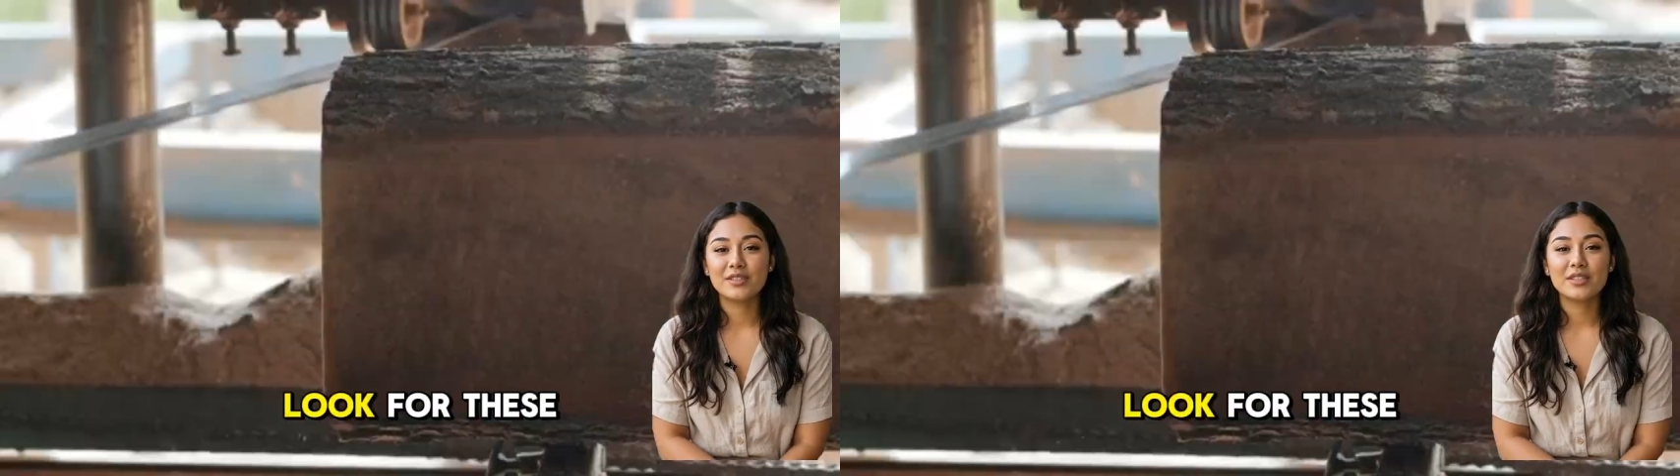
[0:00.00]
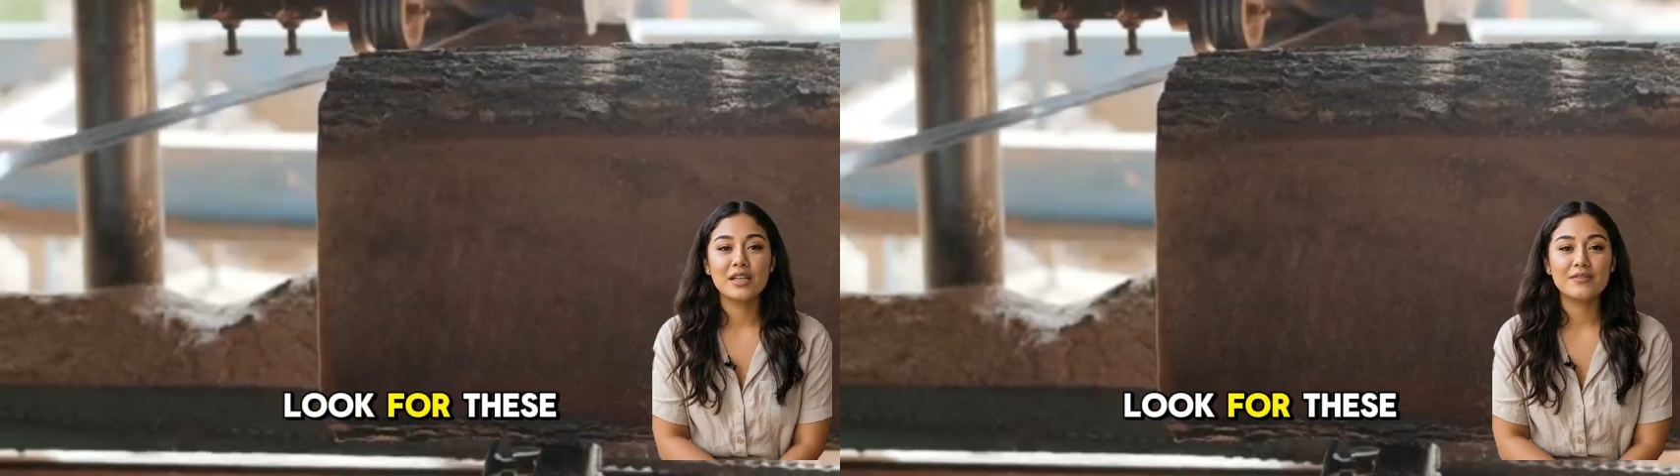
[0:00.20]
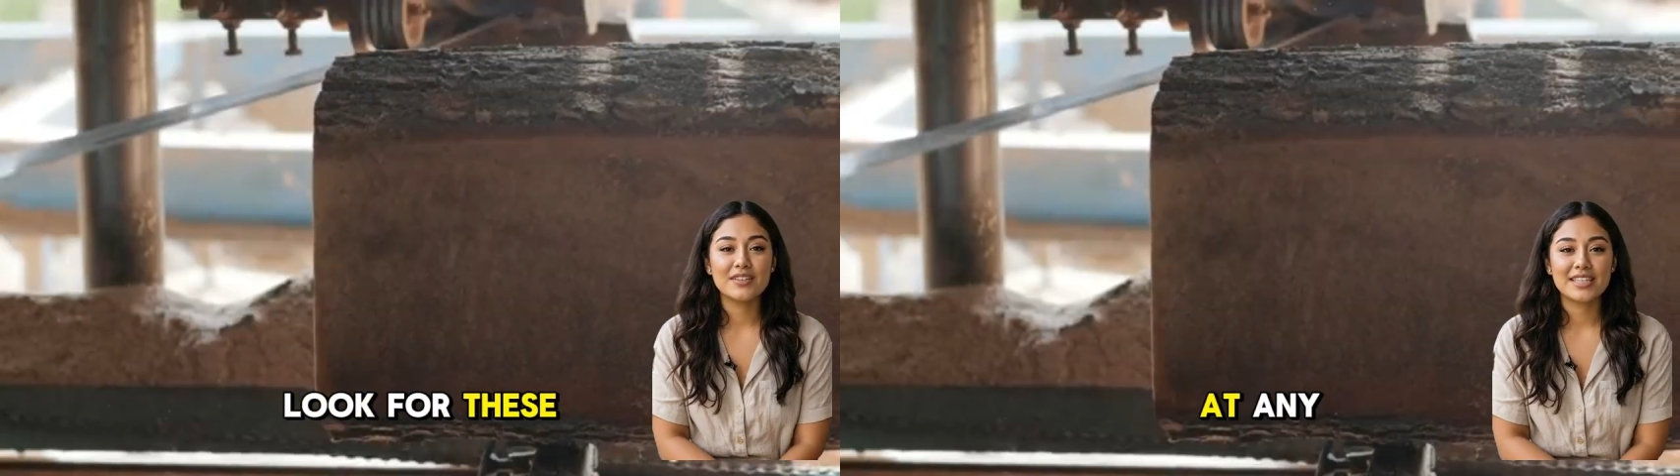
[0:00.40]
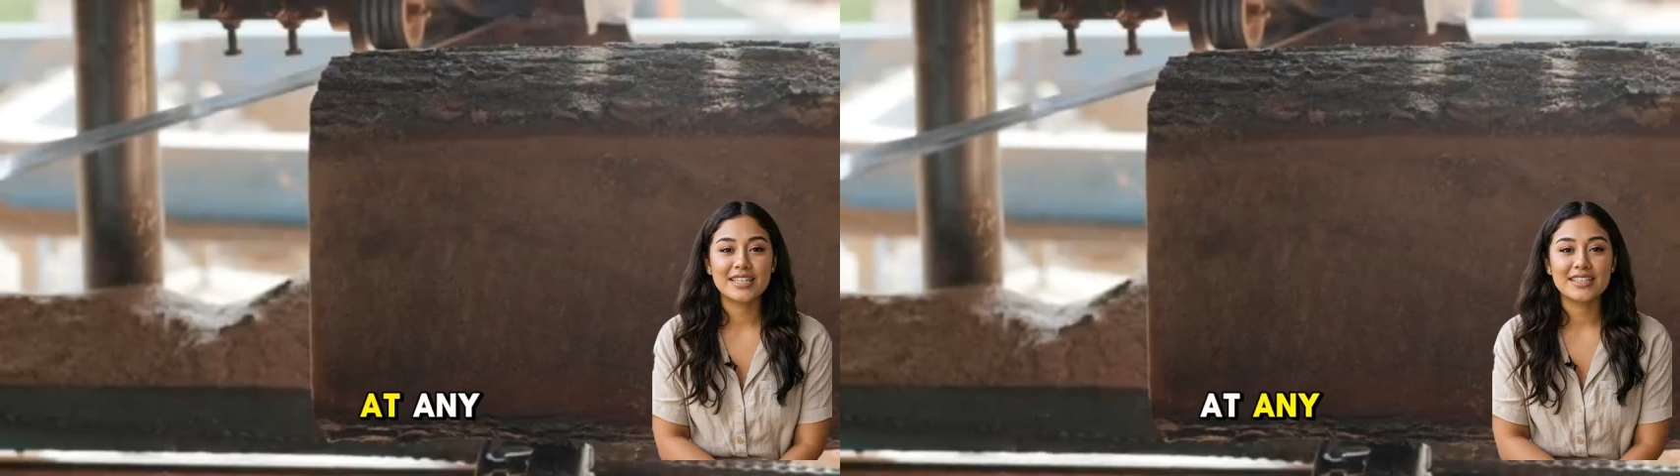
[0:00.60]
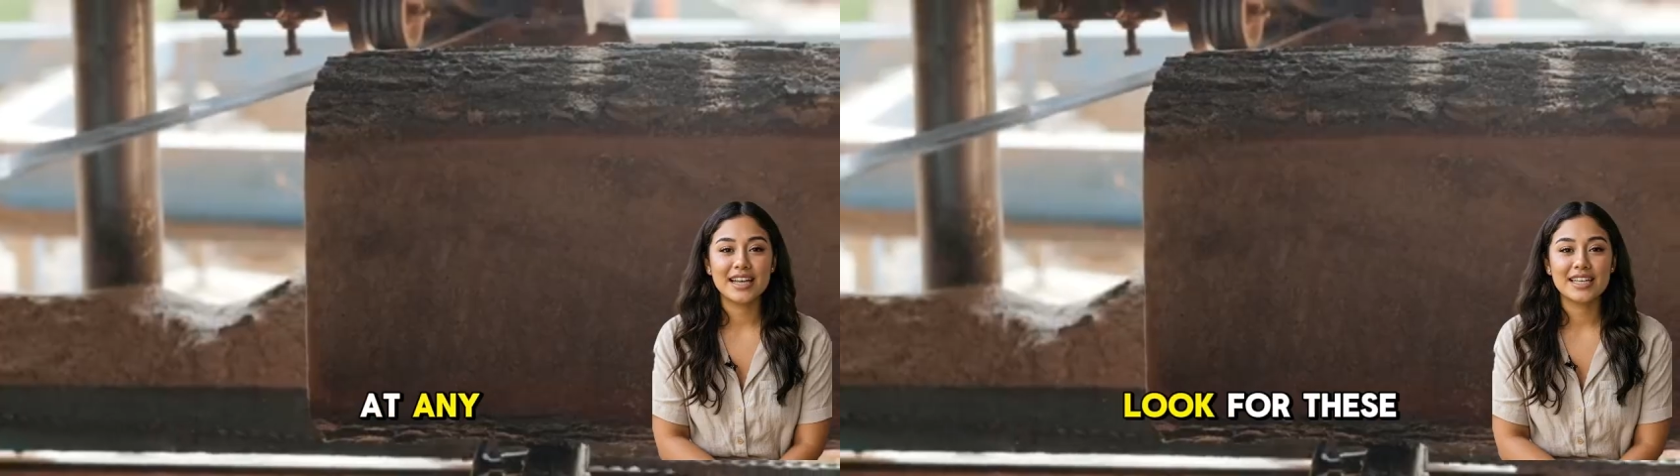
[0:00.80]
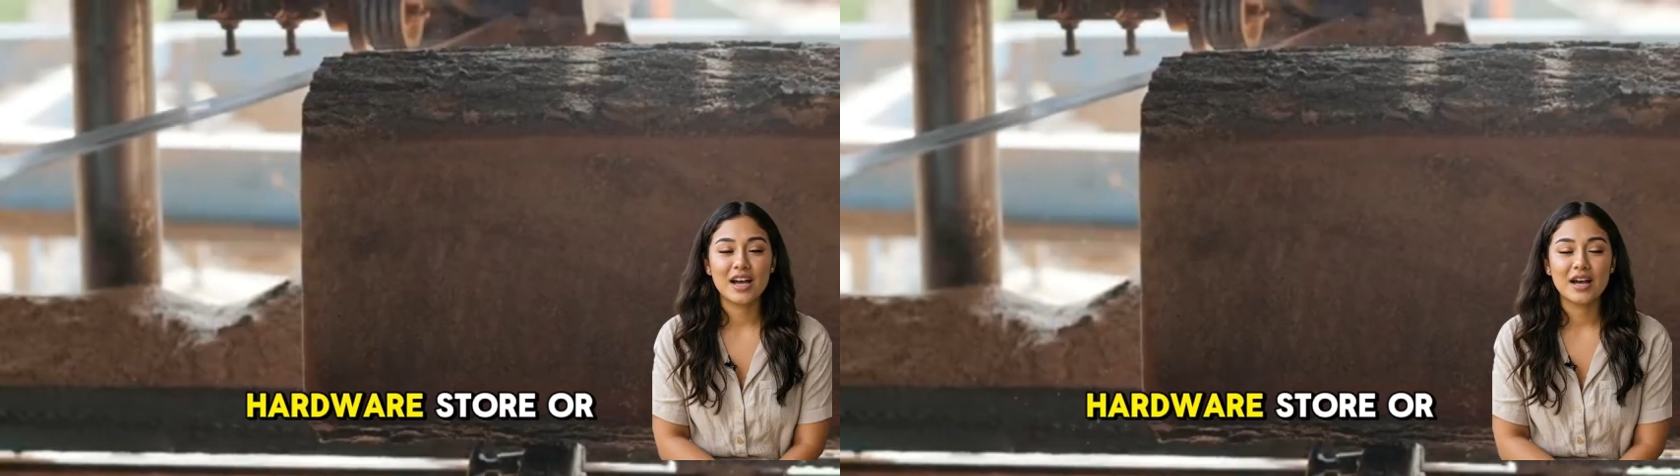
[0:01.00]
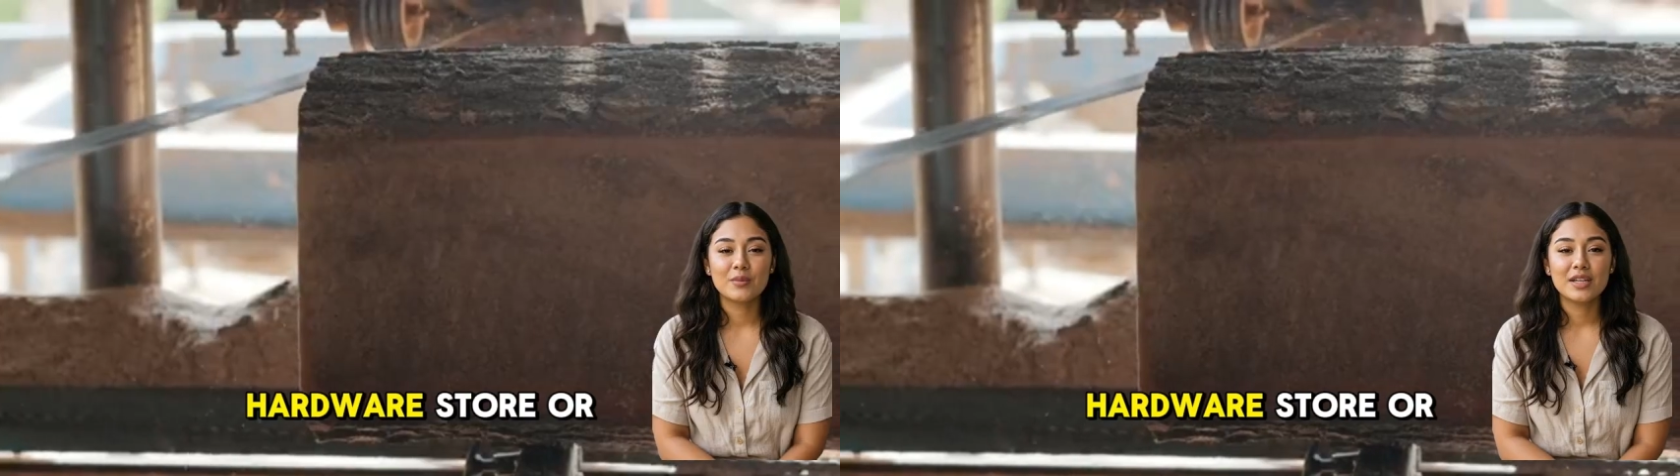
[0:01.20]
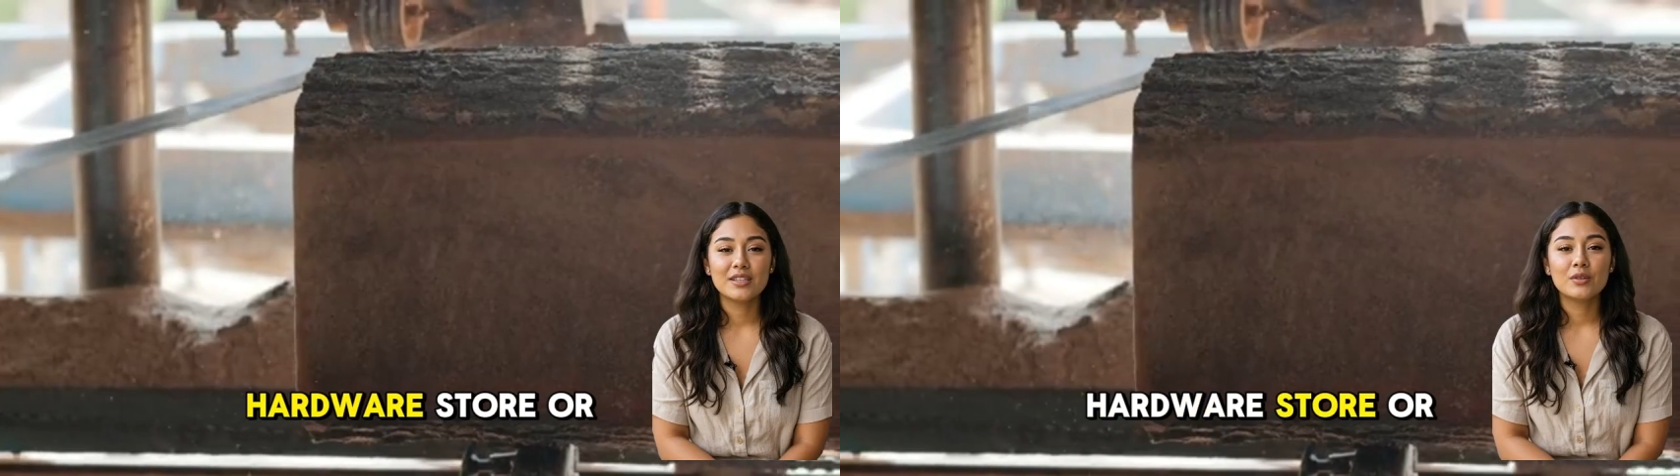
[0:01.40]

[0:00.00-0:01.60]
Look for these at any hardware